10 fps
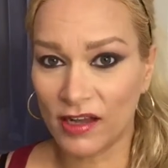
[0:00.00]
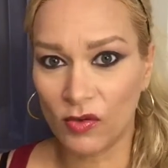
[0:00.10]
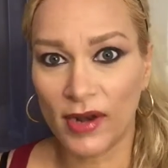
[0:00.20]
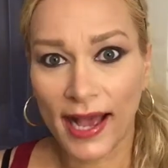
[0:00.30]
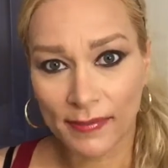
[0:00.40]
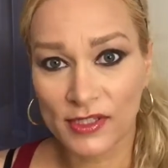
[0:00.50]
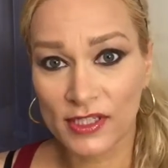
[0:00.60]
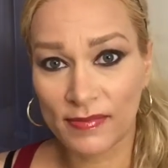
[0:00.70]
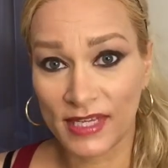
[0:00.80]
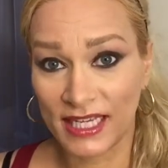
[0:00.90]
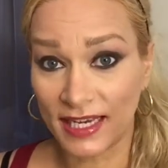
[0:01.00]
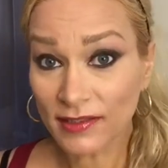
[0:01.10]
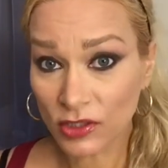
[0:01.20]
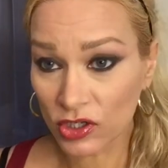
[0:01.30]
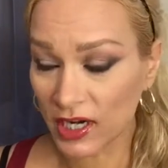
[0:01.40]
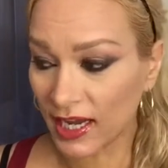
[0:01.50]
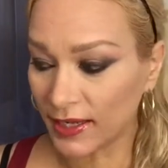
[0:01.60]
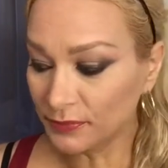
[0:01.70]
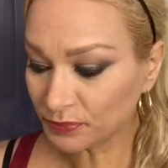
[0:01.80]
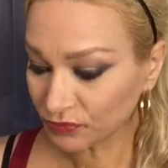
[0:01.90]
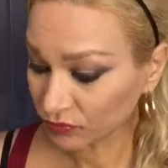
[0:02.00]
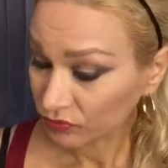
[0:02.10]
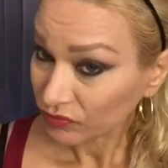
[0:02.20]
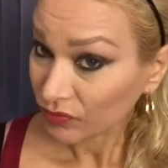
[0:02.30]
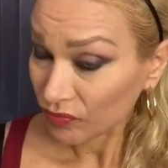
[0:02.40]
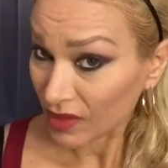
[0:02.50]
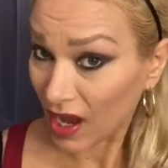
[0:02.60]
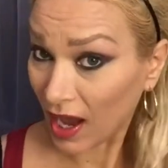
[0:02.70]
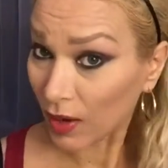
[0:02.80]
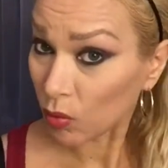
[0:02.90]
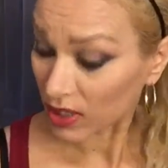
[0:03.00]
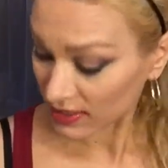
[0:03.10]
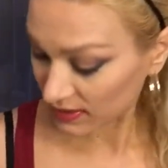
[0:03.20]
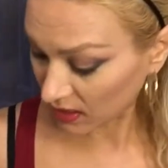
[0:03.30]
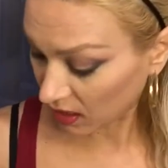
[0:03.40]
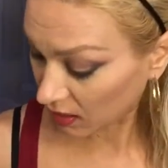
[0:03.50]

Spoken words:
on what happened to me yesterday. I was